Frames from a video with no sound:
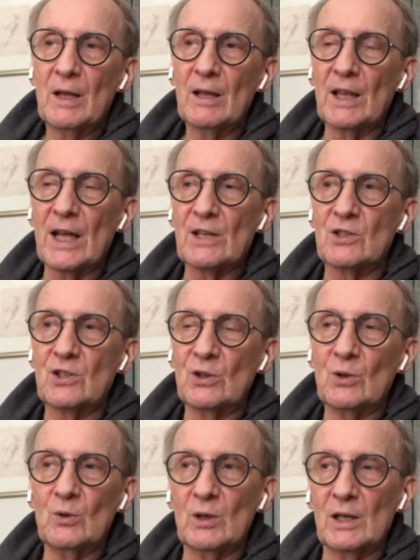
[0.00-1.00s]
that
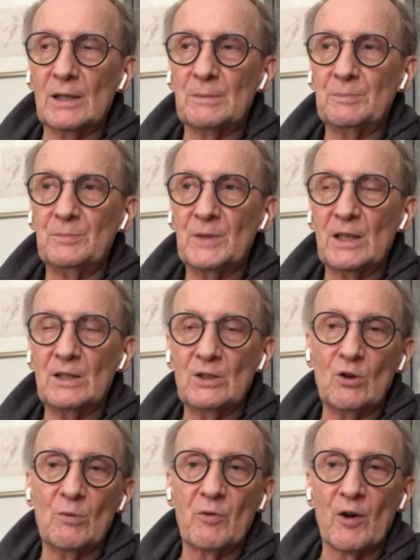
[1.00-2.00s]
you
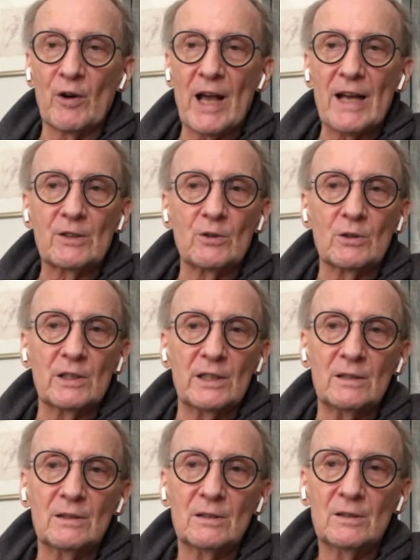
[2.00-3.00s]
do it very accurately.